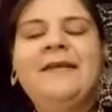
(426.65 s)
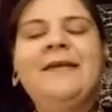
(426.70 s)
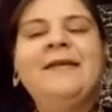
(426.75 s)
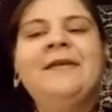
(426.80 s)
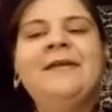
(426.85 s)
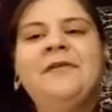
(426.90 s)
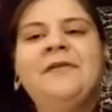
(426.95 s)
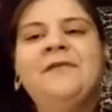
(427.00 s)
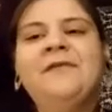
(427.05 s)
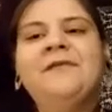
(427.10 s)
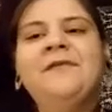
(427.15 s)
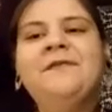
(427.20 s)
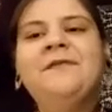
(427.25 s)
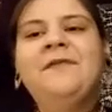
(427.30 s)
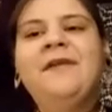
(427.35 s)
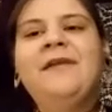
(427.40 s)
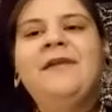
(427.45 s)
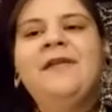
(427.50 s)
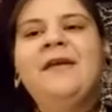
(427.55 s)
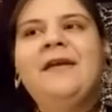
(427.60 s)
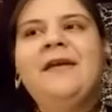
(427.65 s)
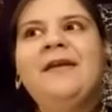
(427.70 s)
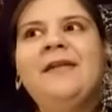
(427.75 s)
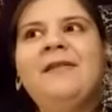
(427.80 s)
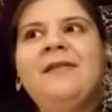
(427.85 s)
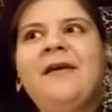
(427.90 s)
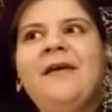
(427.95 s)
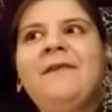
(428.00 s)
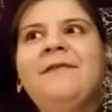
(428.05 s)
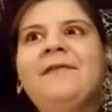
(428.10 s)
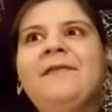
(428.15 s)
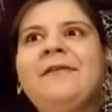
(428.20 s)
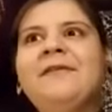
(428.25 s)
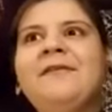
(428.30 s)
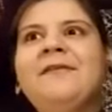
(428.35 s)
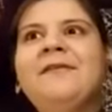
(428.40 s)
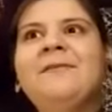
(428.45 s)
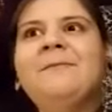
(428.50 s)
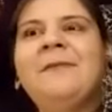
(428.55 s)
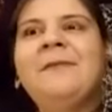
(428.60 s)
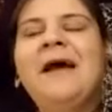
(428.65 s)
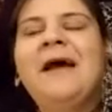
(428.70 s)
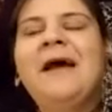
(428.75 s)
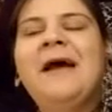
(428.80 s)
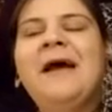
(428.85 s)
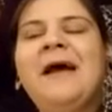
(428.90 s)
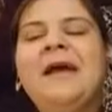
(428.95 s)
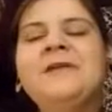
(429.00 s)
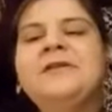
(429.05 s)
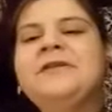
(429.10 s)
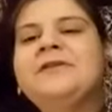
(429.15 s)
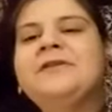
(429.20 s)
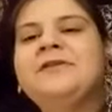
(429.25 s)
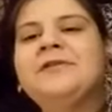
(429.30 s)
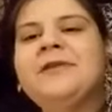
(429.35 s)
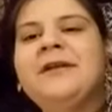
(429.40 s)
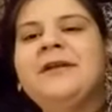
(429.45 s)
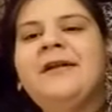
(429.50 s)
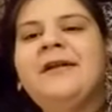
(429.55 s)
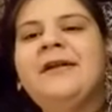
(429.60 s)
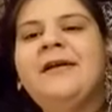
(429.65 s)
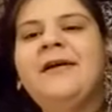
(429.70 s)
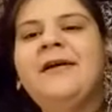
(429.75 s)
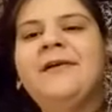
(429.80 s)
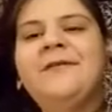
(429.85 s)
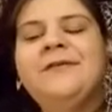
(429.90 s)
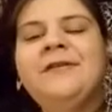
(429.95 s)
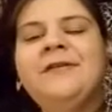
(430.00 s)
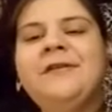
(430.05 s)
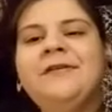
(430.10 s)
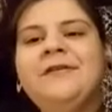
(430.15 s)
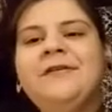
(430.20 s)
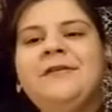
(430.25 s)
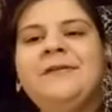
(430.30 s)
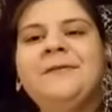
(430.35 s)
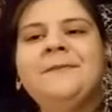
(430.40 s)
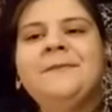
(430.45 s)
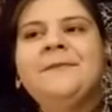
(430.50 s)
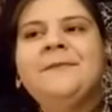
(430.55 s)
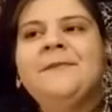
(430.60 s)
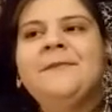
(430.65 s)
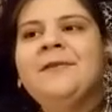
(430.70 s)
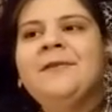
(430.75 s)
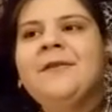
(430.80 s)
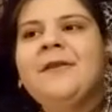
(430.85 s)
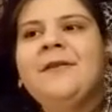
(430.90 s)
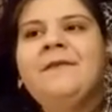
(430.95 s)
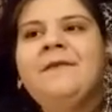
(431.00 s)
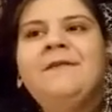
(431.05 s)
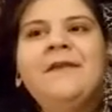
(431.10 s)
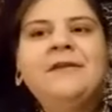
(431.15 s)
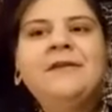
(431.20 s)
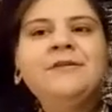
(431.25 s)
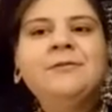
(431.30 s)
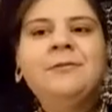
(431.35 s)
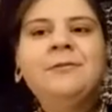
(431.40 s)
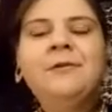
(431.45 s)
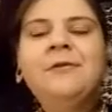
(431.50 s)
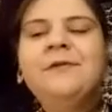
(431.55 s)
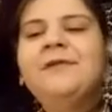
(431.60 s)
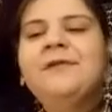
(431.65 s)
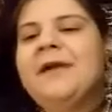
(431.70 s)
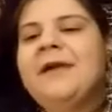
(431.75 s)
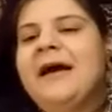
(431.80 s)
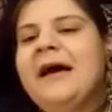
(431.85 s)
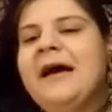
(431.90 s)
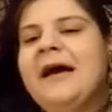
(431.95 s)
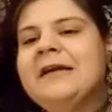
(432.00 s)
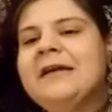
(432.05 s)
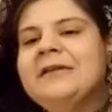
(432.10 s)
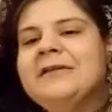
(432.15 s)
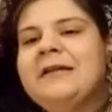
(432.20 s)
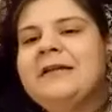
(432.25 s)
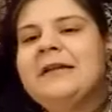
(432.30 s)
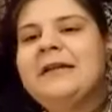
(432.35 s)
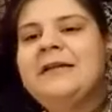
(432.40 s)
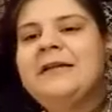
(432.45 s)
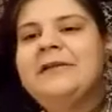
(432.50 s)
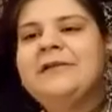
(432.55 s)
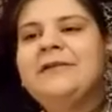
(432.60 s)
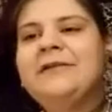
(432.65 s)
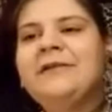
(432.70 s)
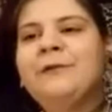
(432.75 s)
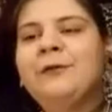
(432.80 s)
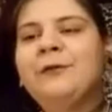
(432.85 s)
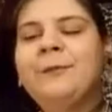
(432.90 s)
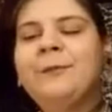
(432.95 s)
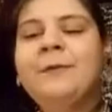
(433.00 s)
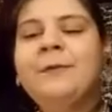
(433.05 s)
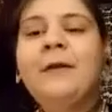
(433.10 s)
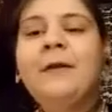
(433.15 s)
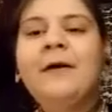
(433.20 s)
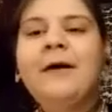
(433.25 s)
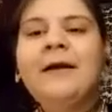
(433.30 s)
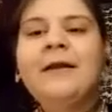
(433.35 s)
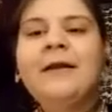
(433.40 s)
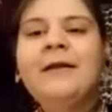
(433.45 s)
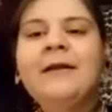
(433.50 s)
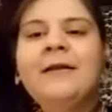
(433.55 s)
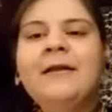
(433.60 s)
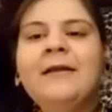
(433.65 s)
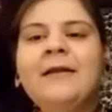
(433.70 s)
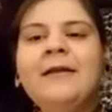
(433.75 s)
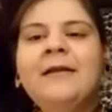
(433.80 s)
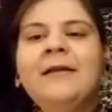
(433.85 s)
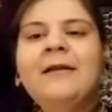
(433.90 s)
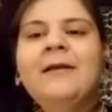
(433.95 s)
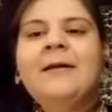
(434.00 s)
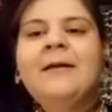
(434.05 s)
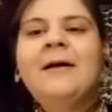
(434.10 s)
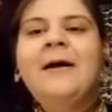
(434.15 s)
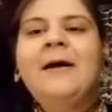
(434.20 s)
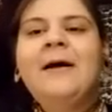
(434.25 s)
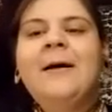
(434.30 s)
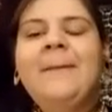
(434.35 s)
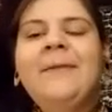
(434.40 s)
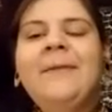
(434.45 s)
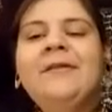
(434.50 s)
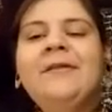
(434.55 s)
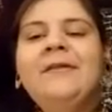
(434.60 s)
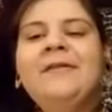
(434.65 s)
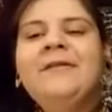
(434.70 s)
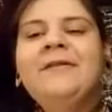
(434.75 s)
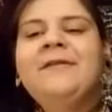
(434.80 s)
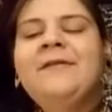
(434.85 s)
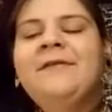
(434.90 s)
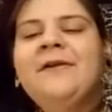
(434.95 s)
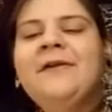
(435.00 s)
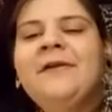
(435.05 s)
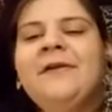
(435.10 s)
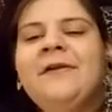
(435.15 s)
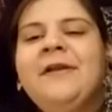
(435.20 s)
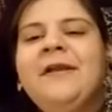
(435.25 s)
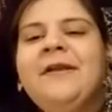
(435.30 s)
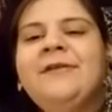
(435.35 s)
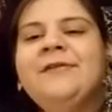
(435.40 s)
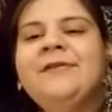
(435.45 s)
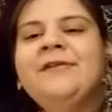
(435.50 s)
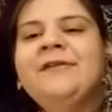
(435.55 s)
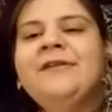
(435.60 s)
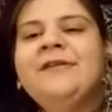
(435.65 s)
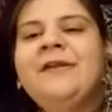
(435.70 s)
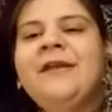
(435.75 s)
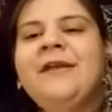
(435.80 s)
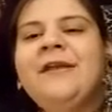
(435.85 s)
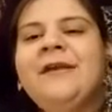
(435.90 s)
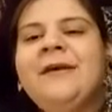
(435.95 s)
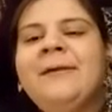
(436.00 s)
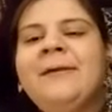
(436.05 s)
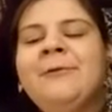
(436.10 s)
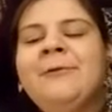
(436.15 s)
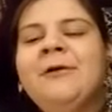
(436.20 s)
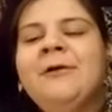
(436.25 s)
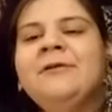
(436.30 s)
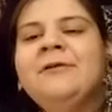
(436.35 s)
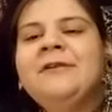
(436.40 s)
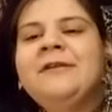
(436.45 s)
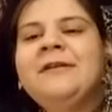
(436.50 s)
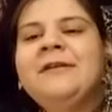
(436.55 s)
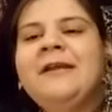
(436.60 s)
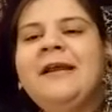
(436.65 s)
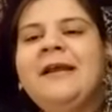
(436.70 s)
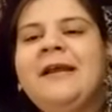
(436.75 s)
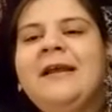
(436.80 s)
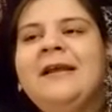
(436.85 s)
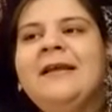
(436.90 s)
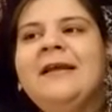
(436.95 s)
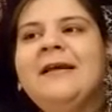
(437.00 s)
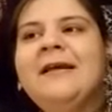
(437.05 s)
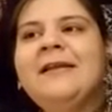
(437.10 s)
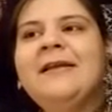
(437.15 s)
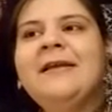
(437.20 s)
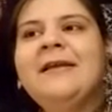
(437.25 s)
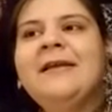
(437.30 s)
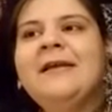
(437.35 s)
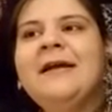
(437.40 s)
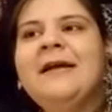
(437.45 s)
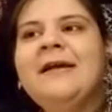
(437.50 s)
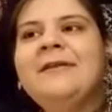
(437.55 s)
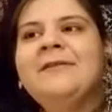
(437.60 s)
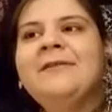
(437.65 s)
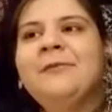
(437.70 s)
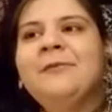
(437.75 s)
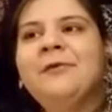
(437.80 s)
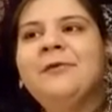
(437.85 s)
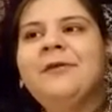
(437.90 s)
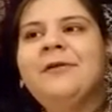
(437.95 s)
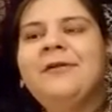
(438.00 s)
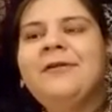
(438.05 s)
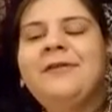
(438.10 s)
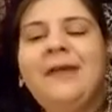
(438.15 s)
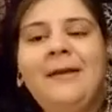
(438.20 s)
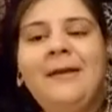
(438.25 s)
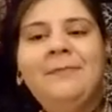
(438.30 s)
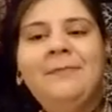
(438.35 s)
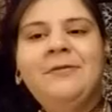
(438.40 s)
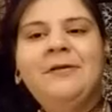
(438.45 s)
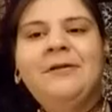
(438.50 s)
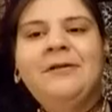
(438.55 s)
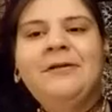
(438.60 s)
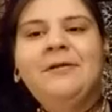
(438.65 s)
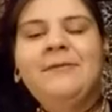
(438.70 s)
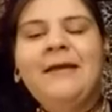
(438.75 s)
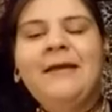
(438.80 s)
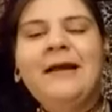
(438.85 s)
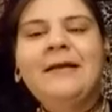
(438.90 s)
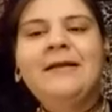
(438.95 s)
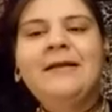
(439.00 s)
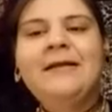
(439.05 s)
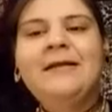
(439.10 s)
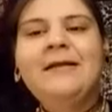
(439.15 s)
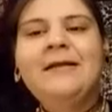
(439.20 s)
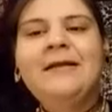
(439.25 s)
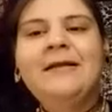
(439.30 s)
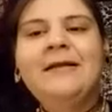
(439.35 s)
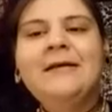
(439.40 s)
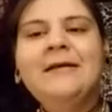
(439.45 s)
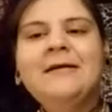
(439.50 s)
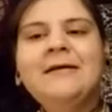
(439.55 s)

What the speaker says: It can often feel like a lifeless pageantry of just visuals or actions or plot. But this is a very interesting approach and take. I think it adds more depth and humanity.